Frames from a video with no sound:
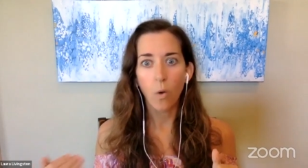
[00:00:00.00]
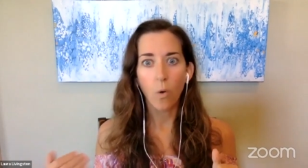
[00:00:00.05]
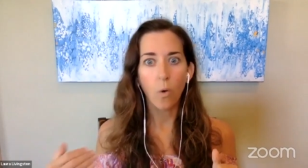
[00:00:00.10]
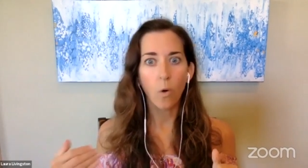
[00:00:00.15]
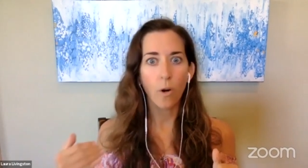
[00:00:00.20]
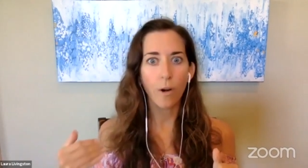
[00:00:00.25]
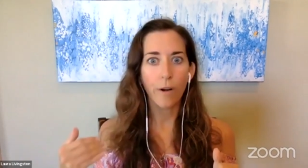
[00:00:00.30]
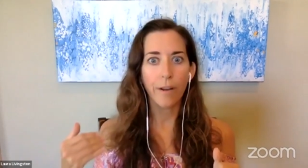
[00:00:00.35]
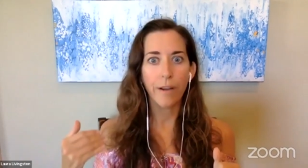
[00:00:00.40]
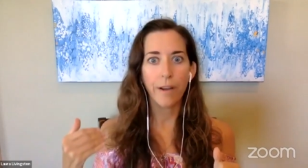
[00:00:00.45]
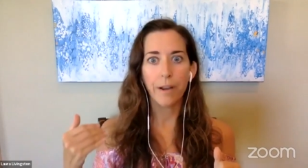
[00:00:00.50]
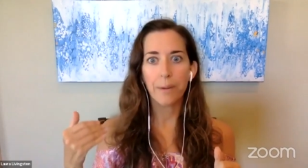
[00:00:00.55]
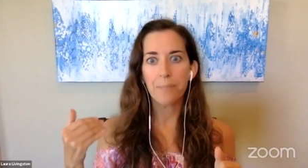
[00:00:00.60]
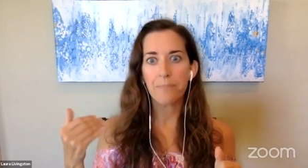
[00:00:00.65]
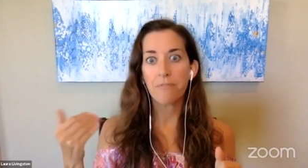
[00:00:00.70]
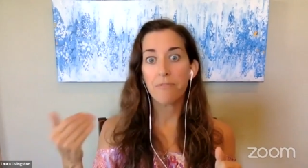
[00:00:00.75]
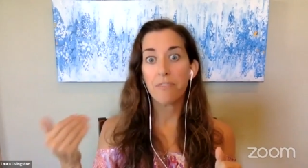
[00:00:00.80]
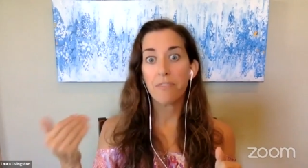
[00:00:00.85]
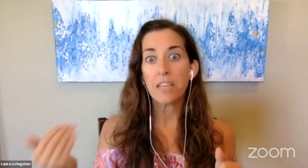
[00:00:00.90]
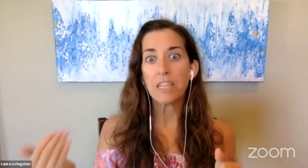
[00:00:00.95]
or a
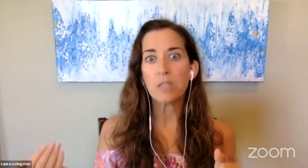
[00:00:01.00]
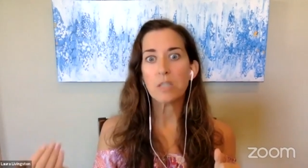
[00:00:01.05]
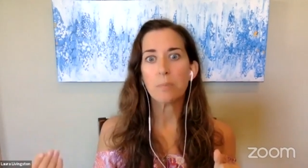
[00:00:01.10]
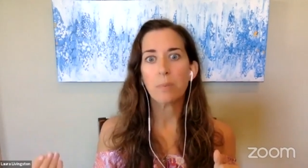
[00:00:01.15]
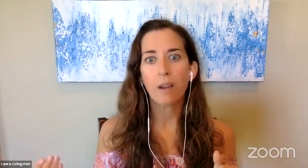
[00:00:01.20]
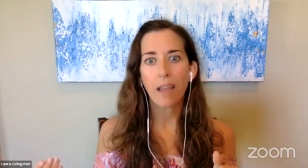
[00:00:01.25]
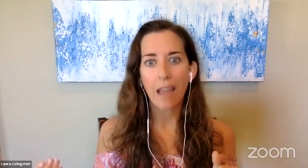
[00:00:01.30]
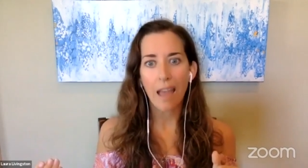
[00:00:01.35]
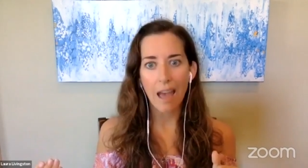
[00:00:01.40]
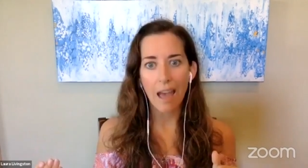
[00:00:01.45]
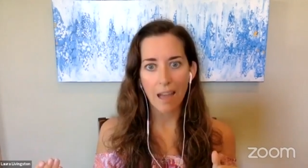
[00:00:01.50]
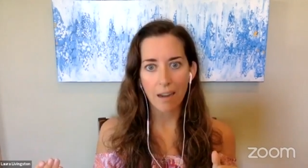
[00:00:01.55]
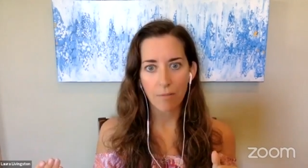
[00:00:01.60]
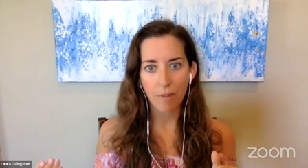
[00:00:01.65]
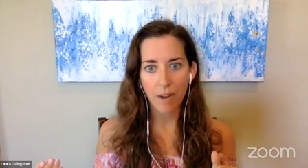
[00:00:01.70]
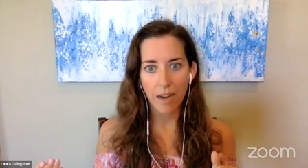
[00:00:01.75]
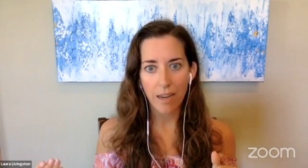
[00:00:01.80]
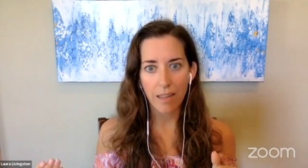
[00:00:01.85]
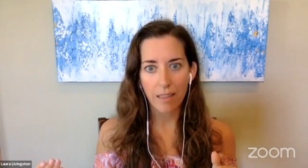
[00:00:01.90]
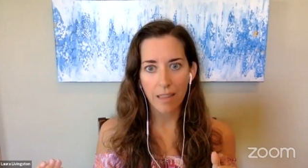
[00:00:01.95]
Facebook ad,
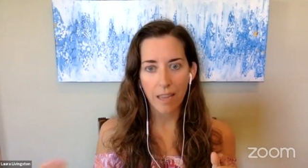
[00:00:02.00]
right?